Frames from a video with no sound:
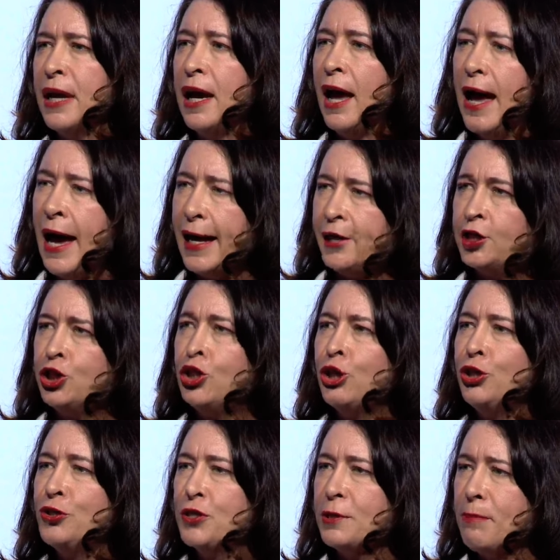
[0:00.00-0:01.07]

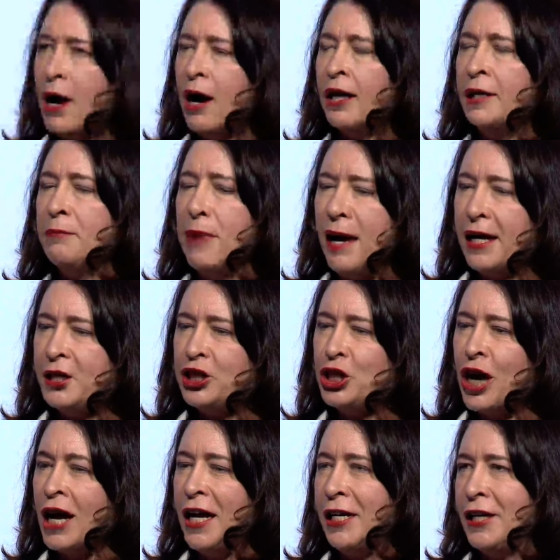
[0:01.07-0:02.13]
Attitudes to mining may
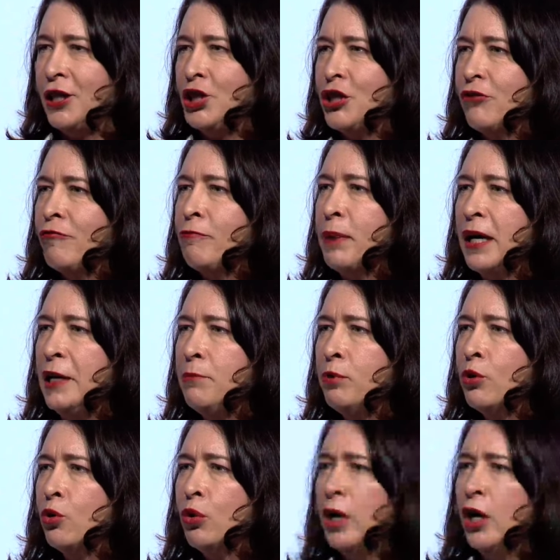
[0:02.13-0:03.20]
change if
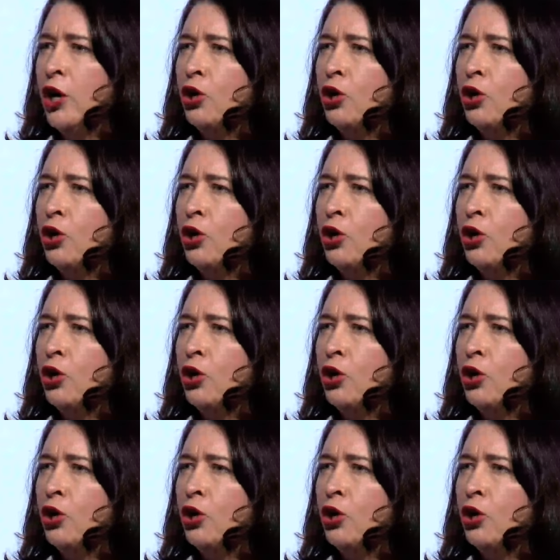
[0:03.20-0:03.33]
people